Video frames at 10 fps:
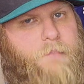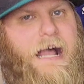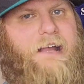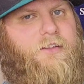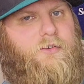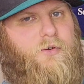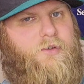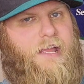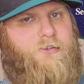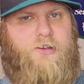back in the
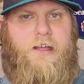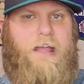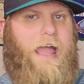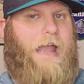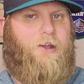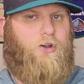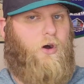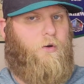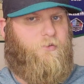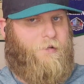rotation. And it could
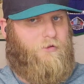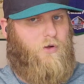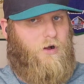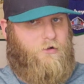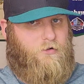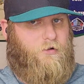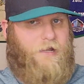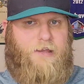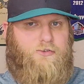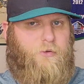always be longer.
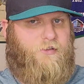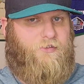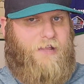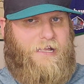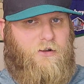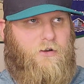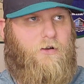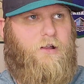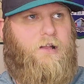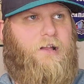Injuries
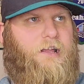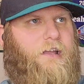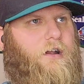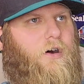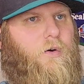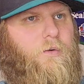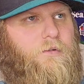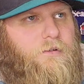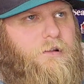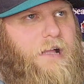linger, you know,
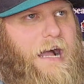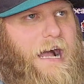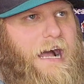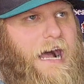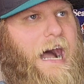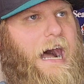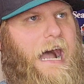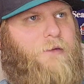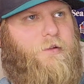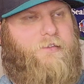I,
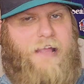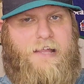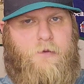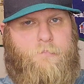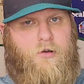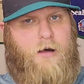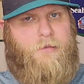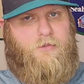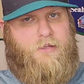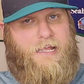I, would say you're
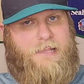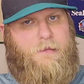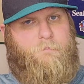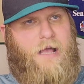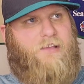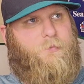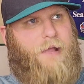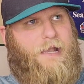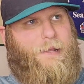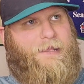probably looking at the best
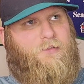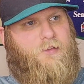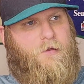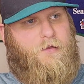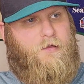bet is